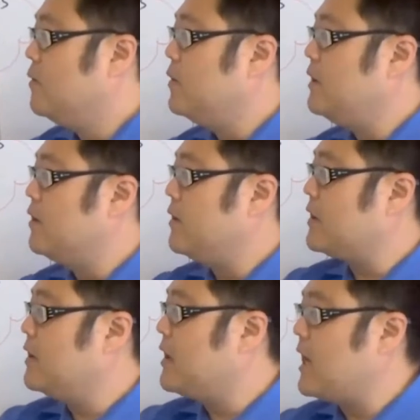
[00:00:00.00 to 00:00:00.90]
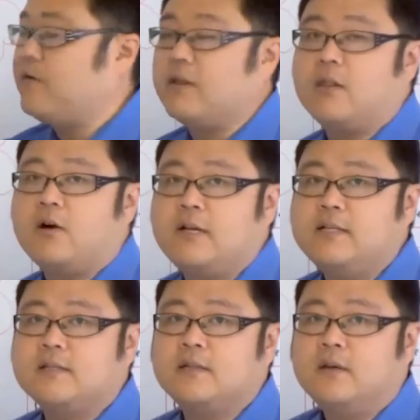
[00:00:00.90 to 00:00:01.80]
We learnt concurrent
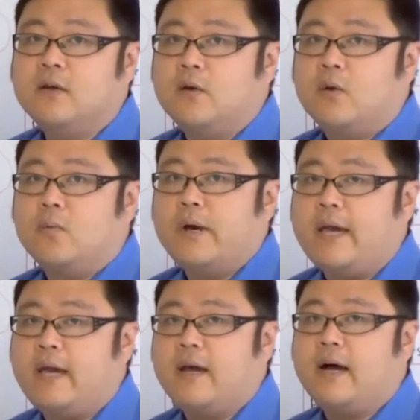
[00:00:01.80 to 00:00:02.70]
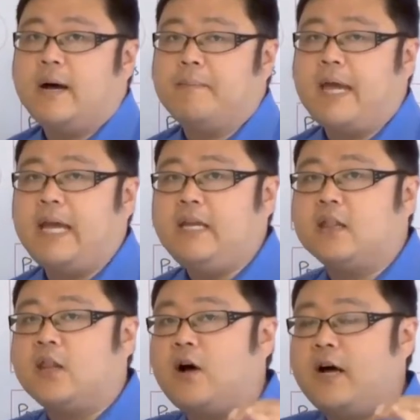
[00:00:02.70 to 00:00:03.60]
lines, where any
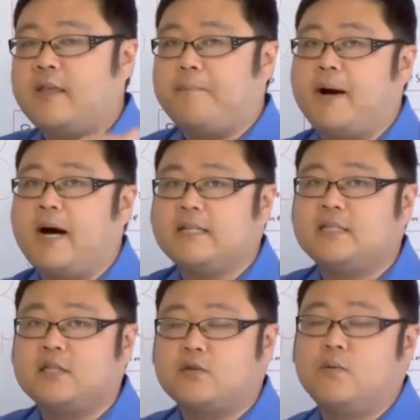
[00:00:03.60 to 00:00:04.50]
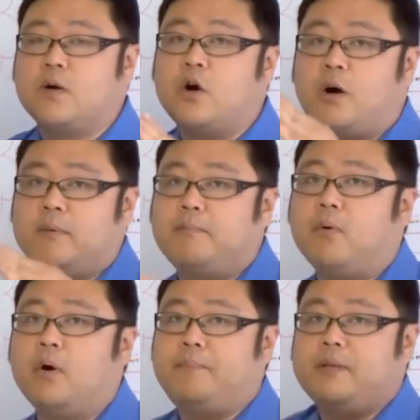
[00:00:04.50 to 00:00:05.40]
line that passes through a common
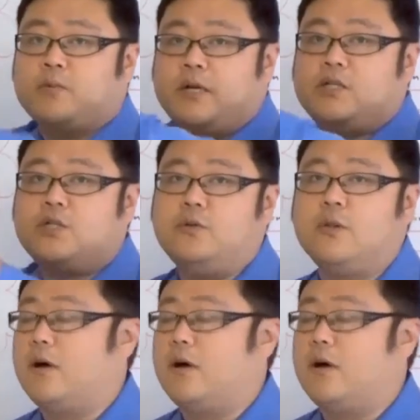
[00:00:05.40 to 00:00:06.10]
point between two